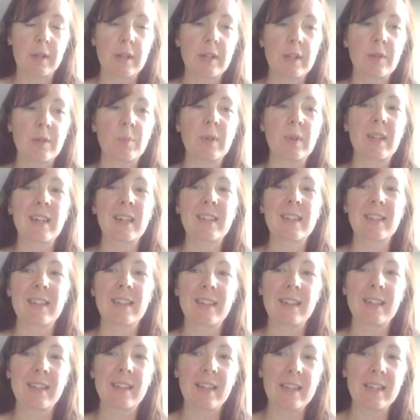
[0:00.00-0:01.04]
So we're getting the
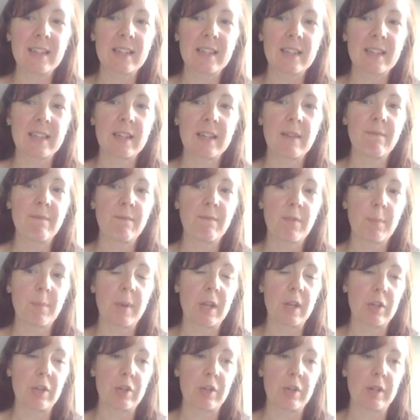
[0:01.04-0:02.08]
latest
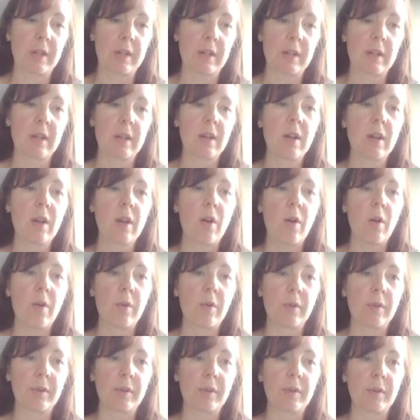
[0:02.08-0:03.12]
information
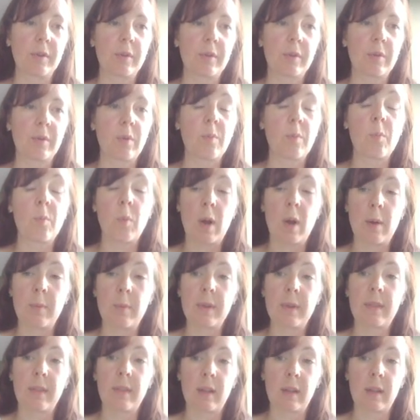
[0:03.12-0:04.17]
on where we
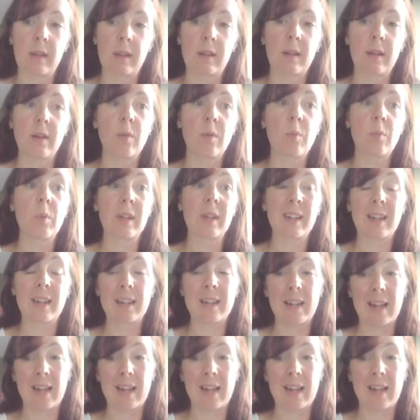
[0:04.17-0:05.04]
think we're going to